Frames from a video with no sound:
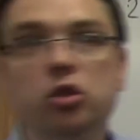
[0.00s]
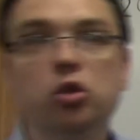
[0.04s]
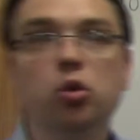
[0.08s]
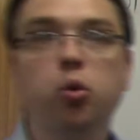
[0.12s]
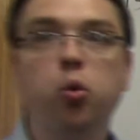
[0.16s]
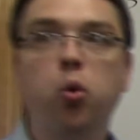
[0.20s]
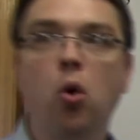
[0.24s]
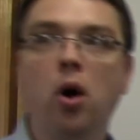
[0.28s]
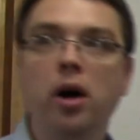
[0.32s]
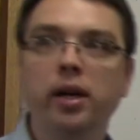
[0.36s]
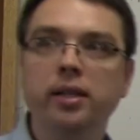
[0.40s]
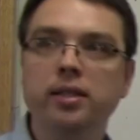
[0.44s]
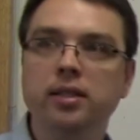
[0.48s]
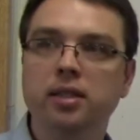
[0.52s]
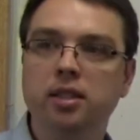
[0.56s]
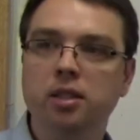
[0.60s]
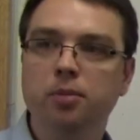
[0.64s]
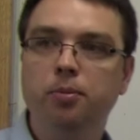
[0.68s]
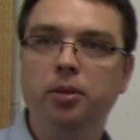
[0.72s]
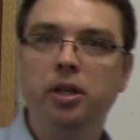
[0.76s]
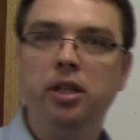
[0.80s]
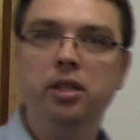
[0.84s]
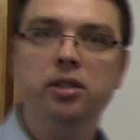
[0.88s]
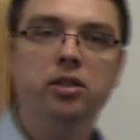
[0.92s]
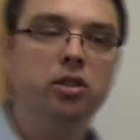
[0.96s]
twice as
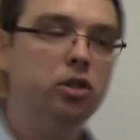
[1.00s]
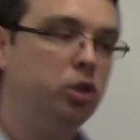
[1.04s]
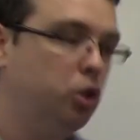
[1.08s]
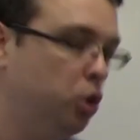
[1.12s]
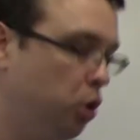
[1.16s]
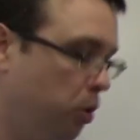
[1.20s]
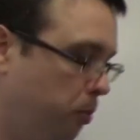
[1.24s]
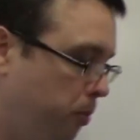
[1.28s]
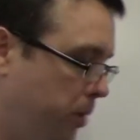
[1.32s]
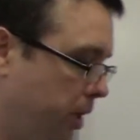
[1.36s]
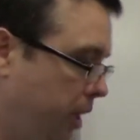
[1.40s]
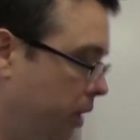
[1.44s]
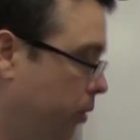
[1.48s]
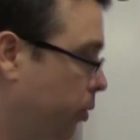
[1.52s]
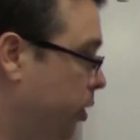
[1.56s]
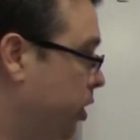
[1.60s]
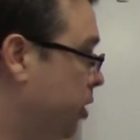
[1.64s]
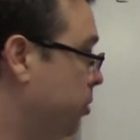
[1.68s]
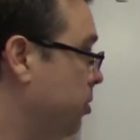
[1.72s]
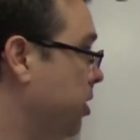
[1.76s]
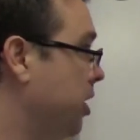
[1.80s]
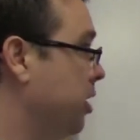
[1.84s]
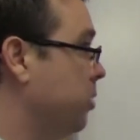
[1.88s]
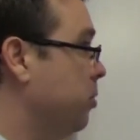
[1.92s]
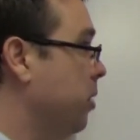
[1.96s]
big as it should be, which
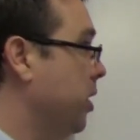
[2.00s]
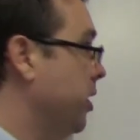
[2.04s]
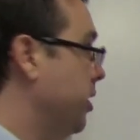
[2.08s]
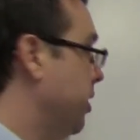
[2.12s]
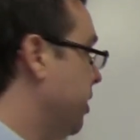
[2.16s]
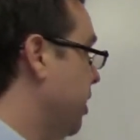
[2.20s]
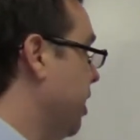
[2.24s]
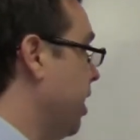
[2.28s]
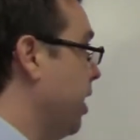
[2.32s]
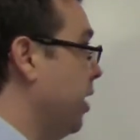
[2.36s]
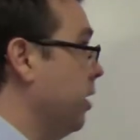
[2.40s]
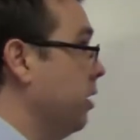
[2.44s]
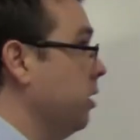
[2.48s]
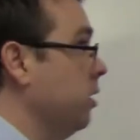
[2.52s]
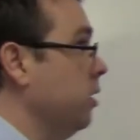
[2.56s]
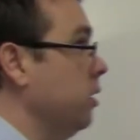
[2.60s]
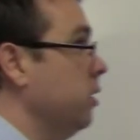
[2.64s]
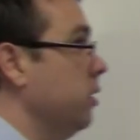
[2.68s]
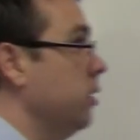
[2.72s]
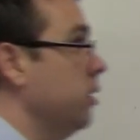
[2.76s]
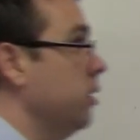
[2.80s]
means my scale